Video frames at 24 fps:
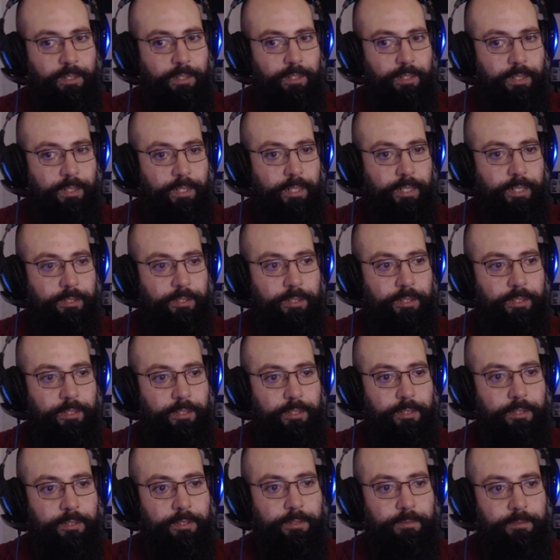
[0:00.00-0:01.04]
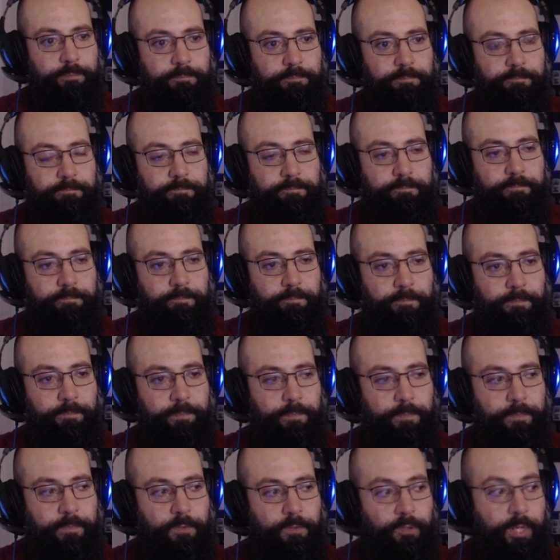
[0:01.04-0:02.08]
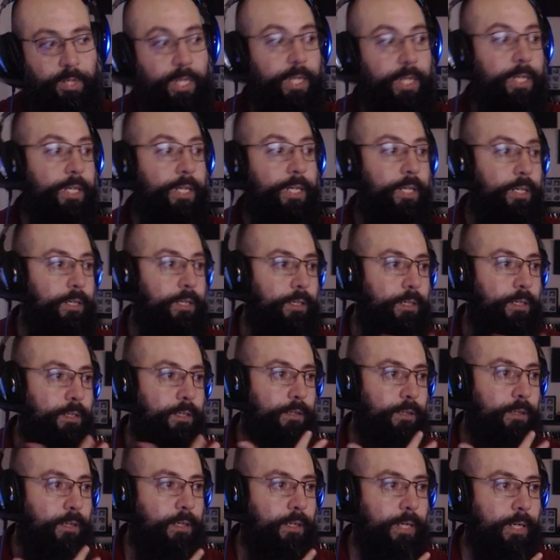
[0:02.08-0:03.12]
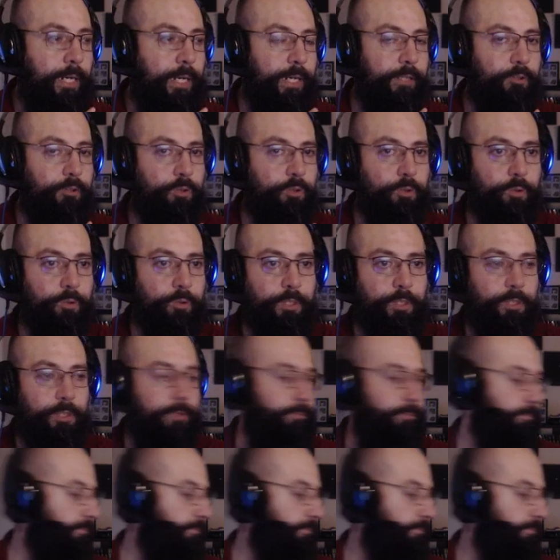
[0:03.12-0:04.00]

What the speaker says: And today, I had to uh,